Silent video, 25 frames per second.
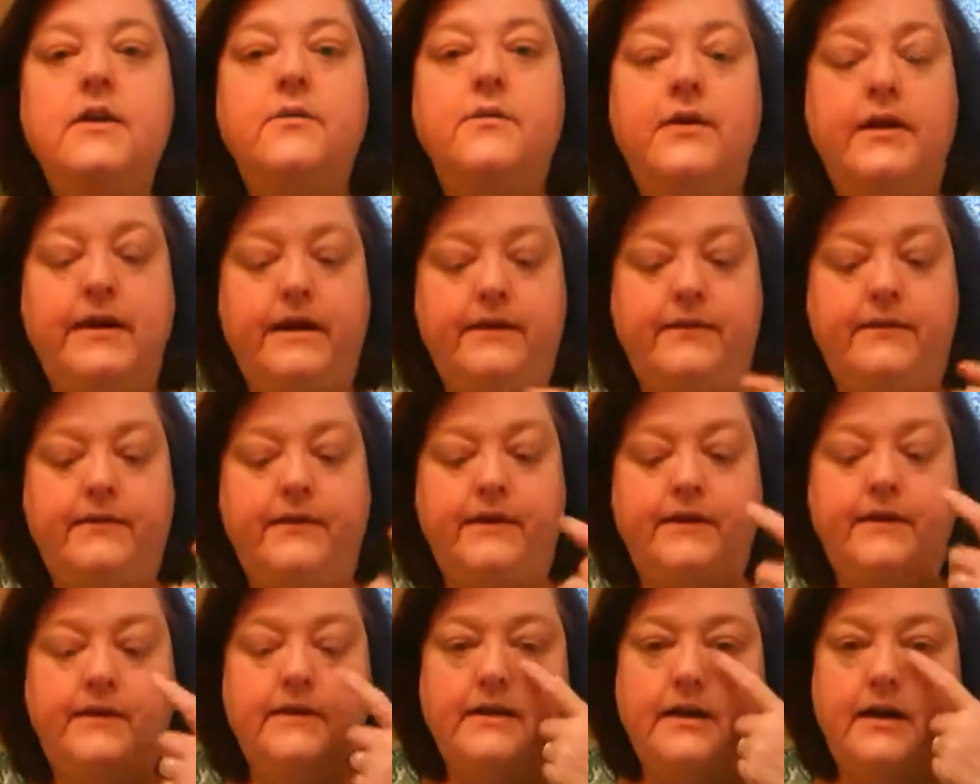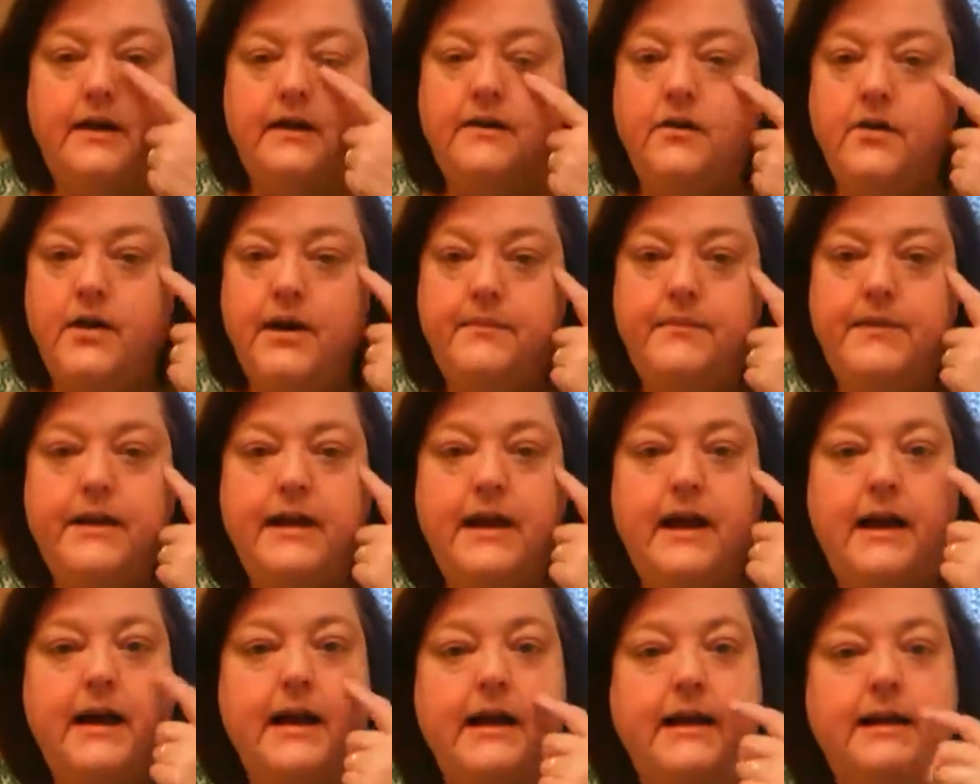Well, I have these
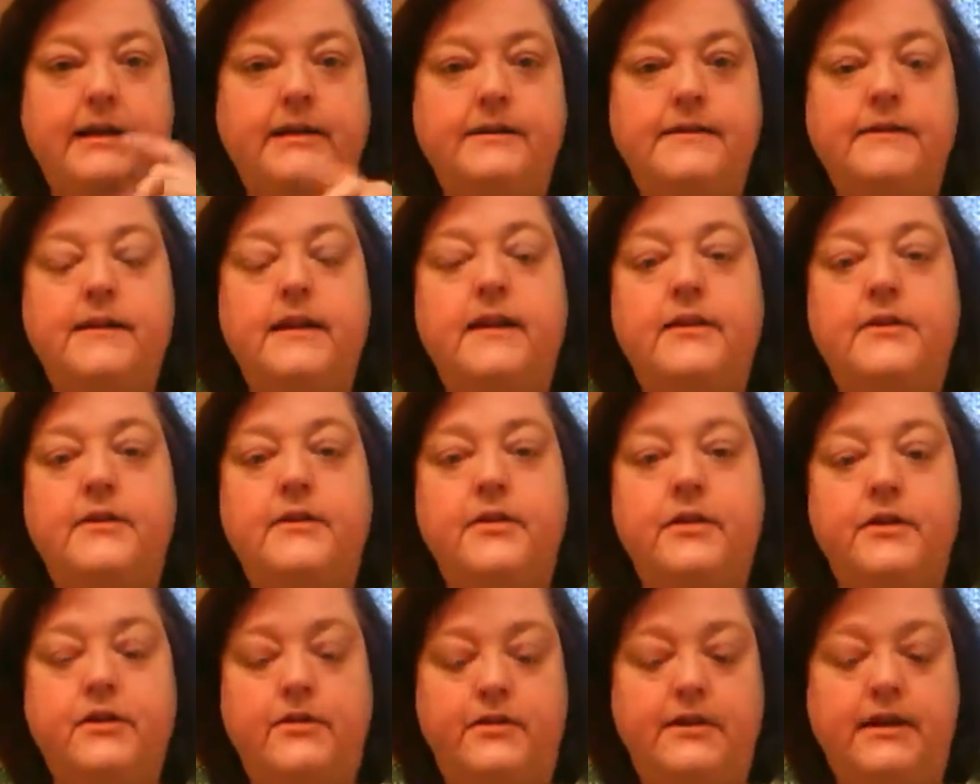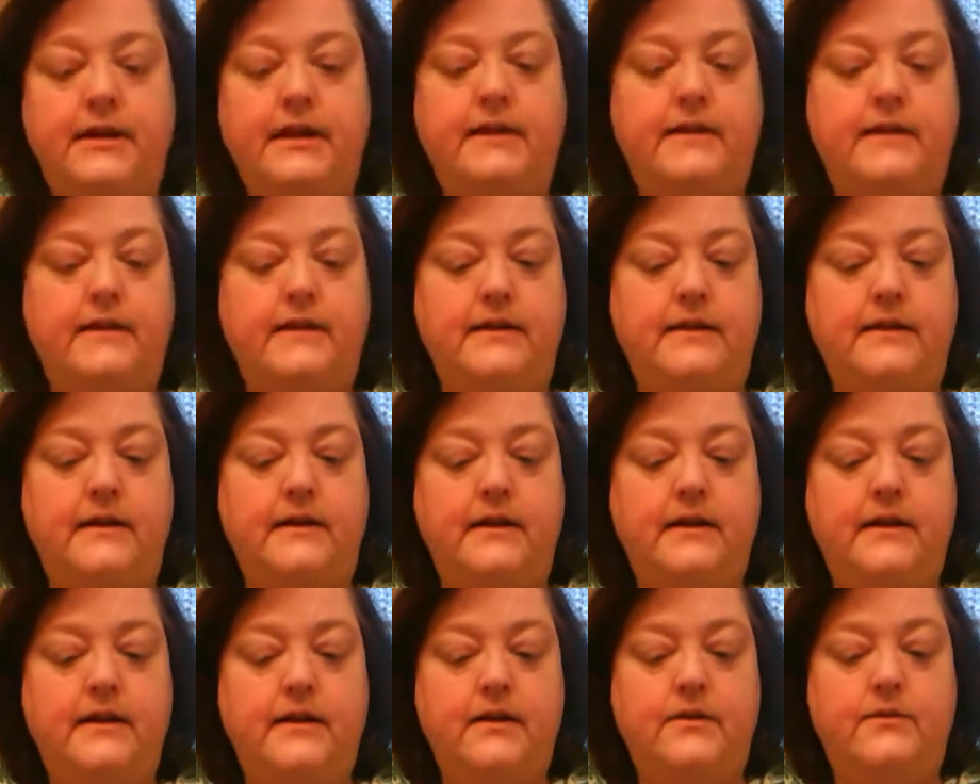crepey eyes underneath and
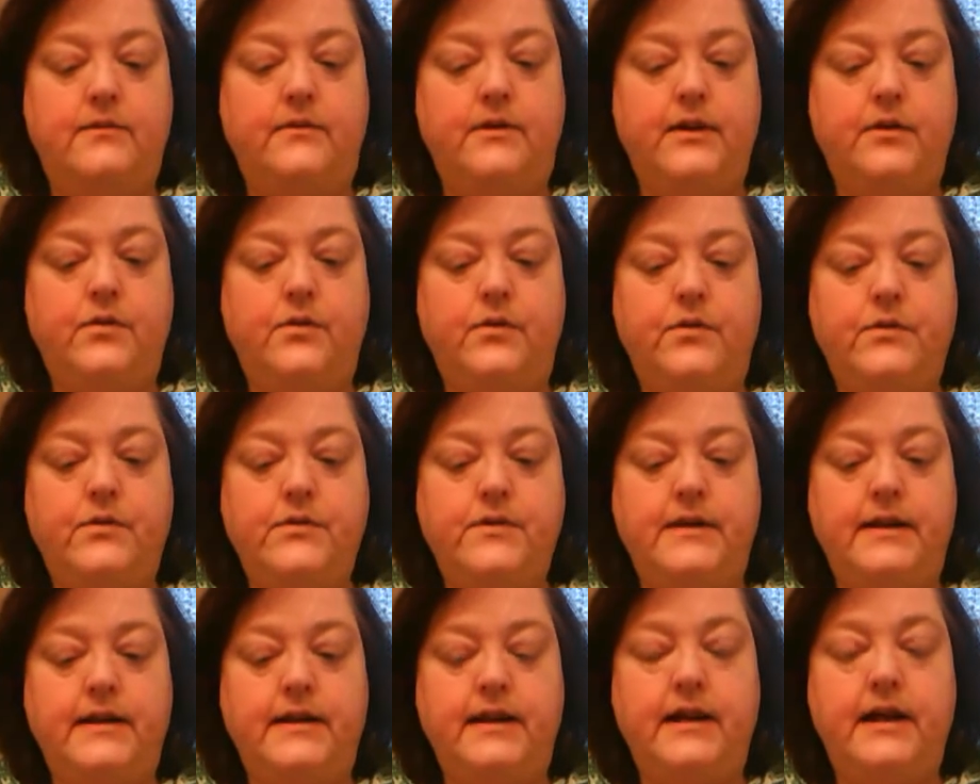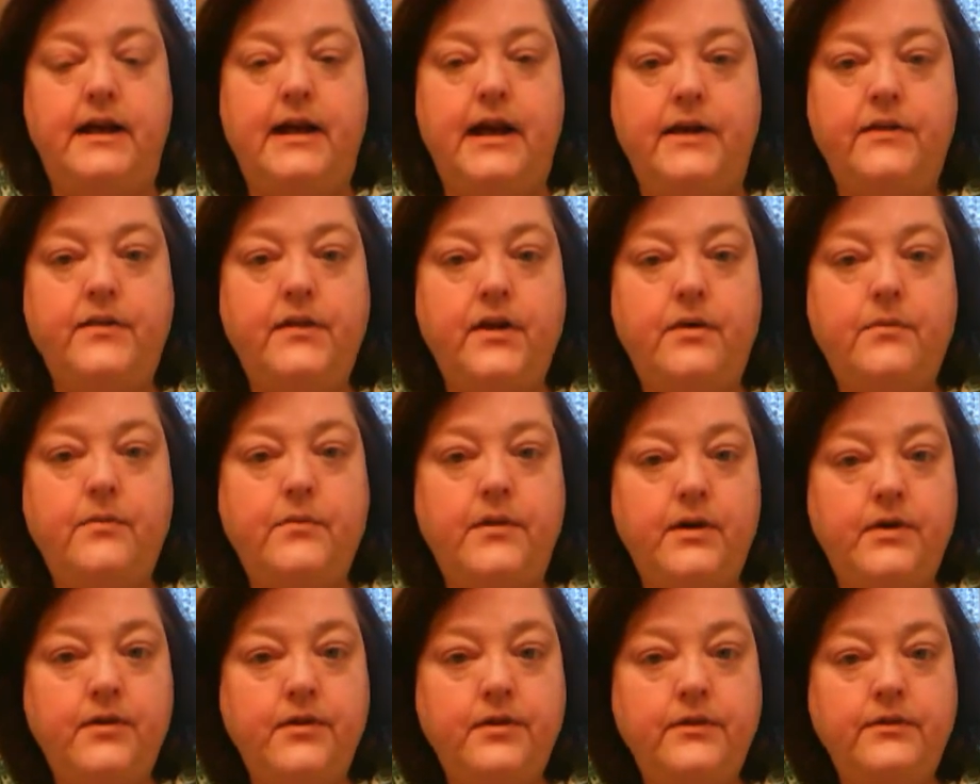wrinkles, and I thought,
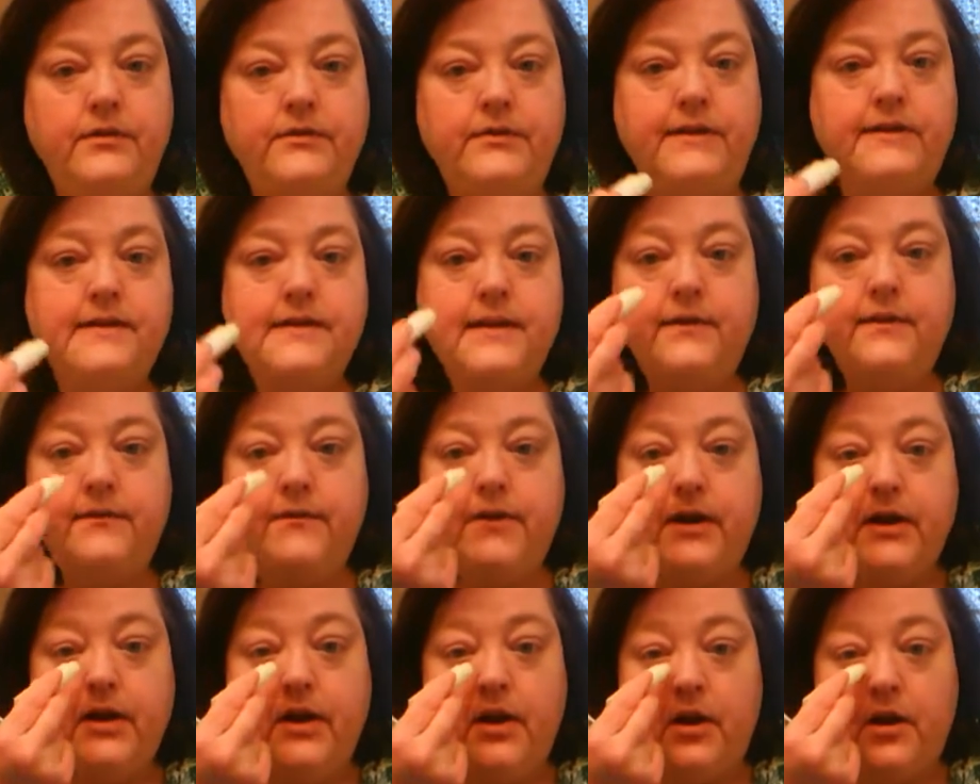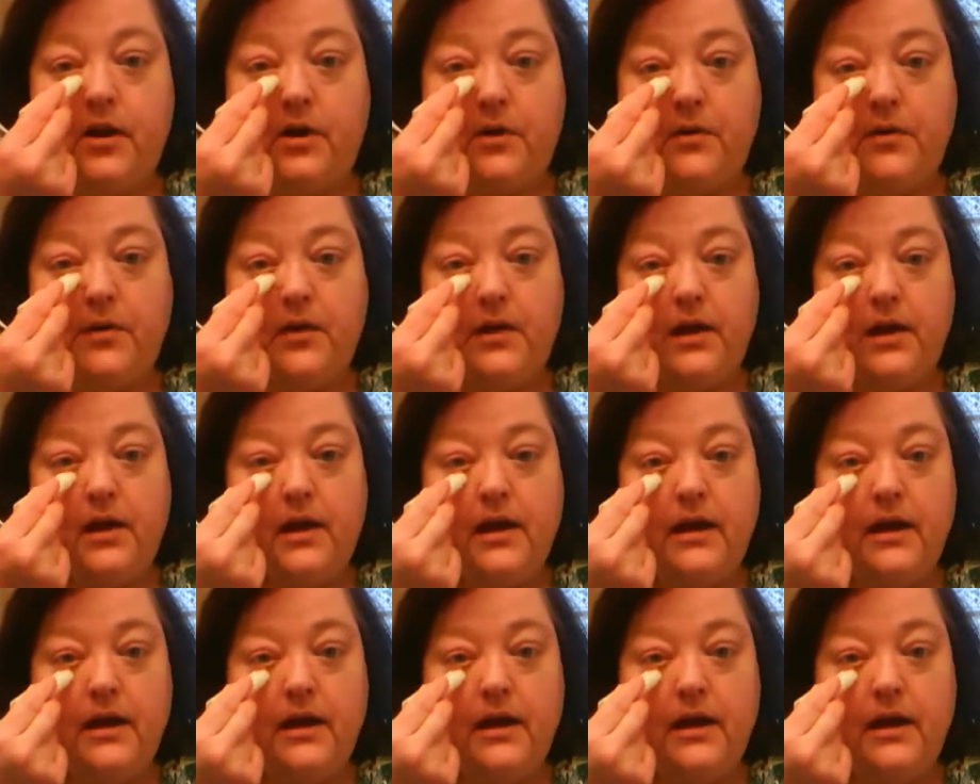well, let's give it a go.